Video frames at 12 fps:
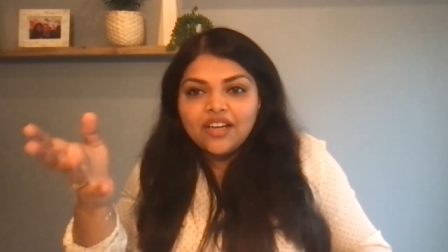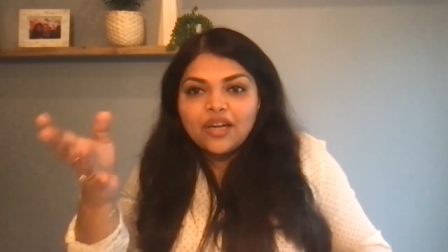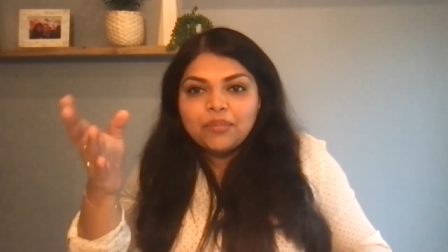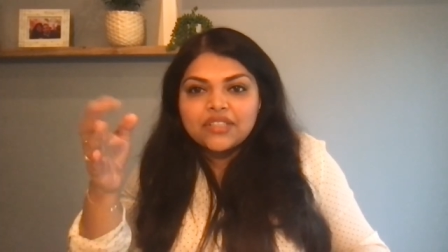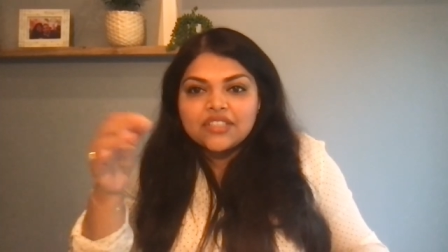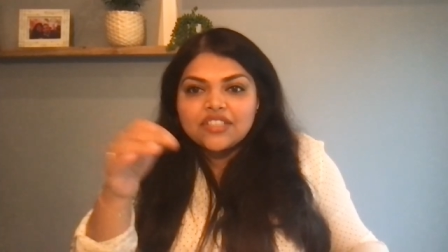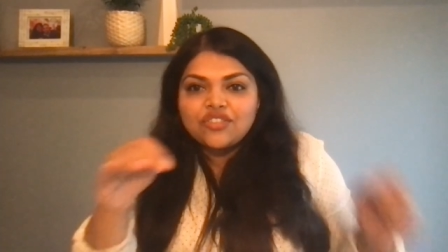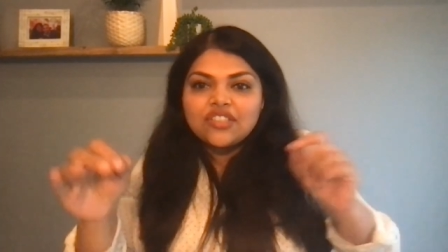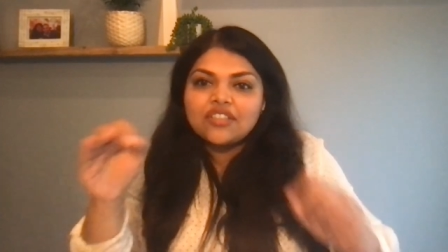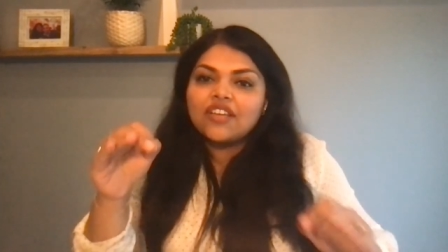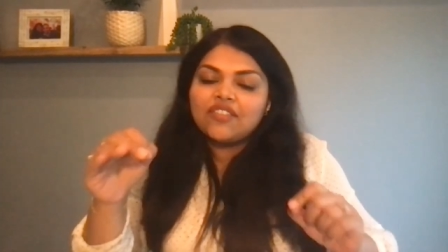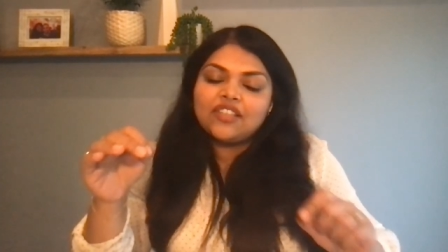because just to
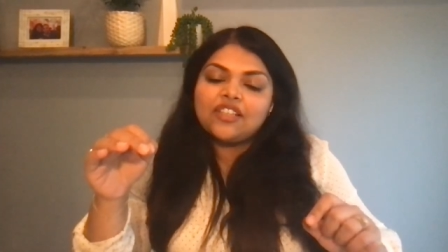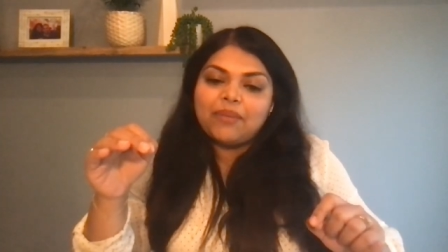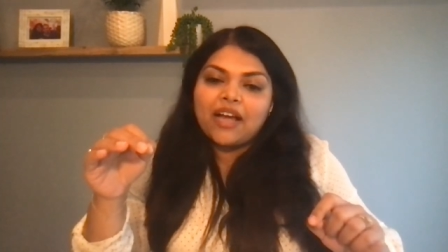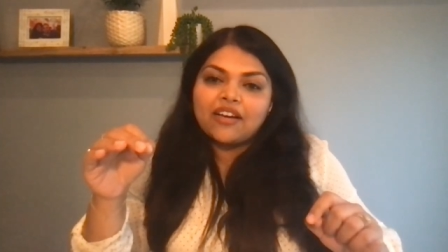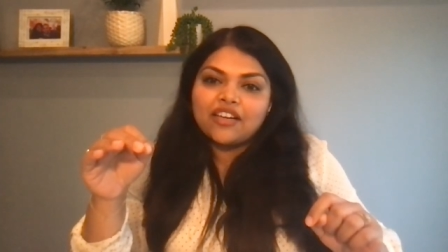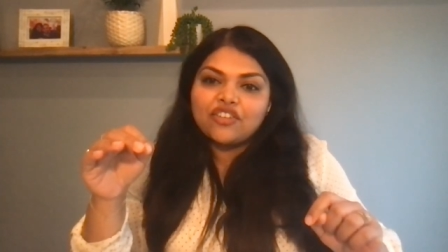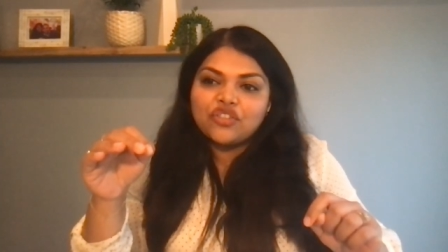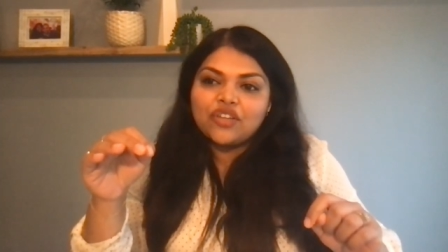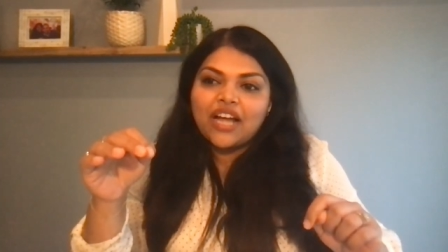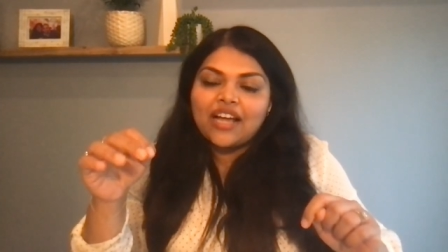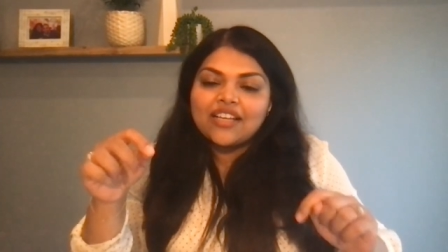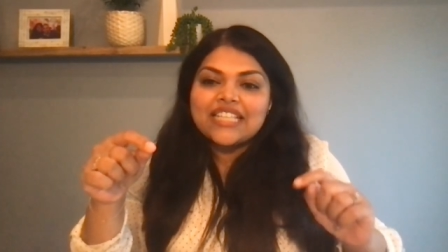give a little background, you
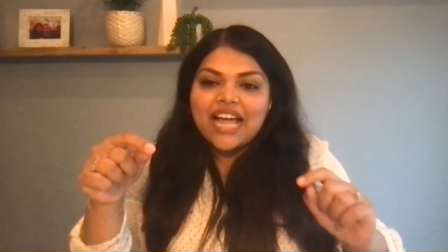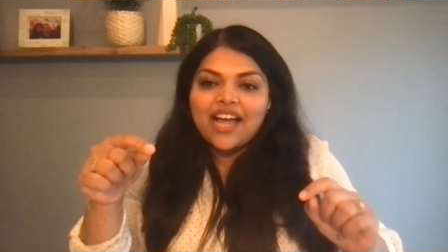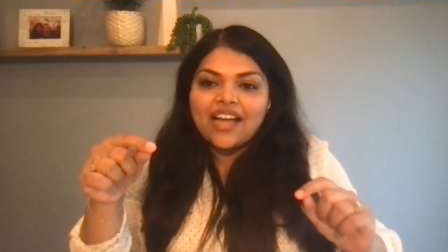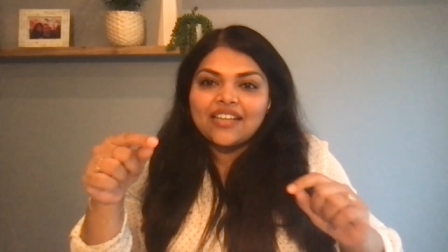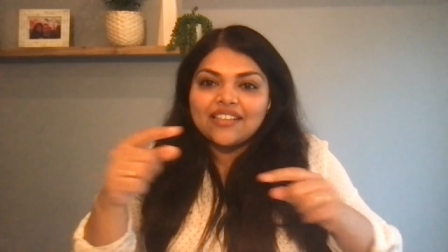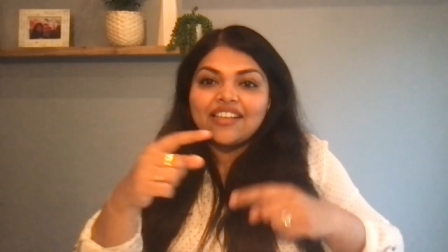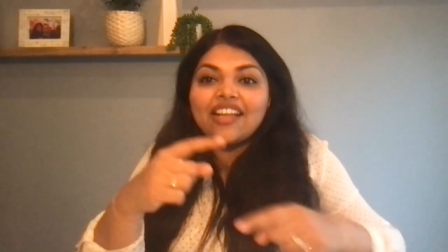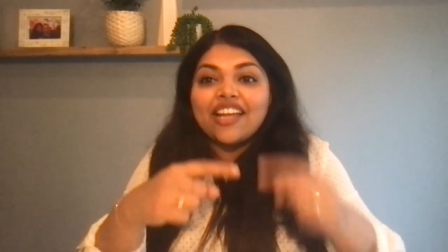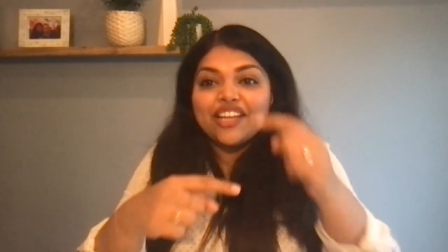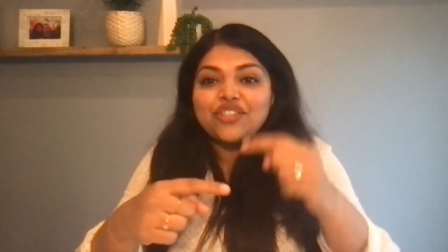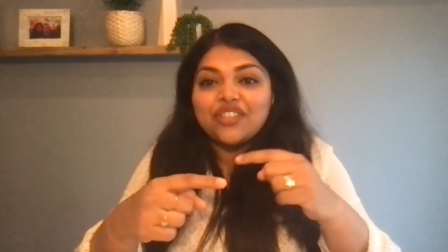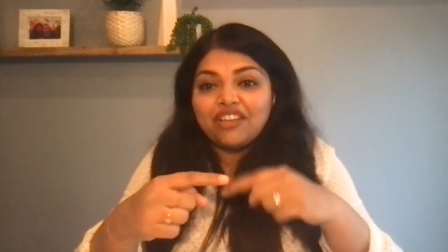guys, I did
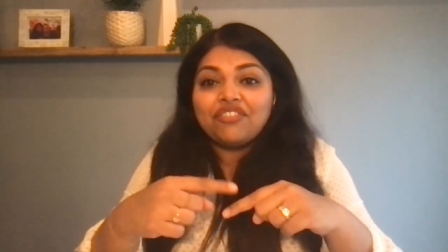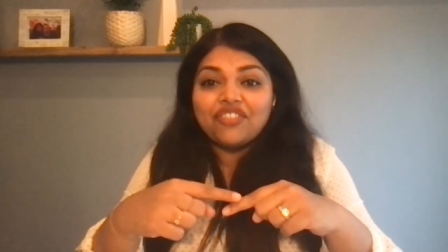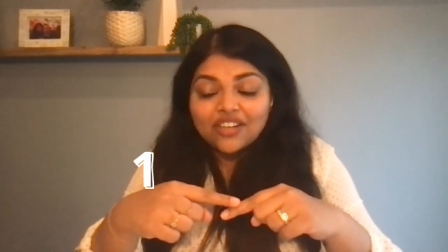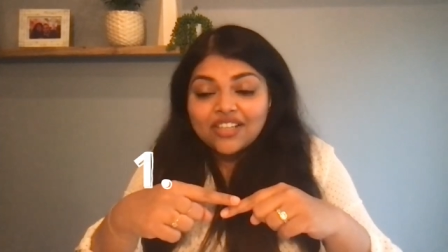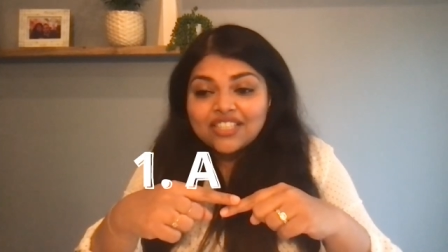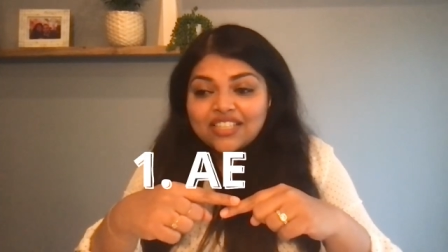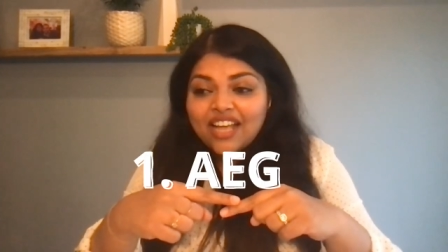AEGD first.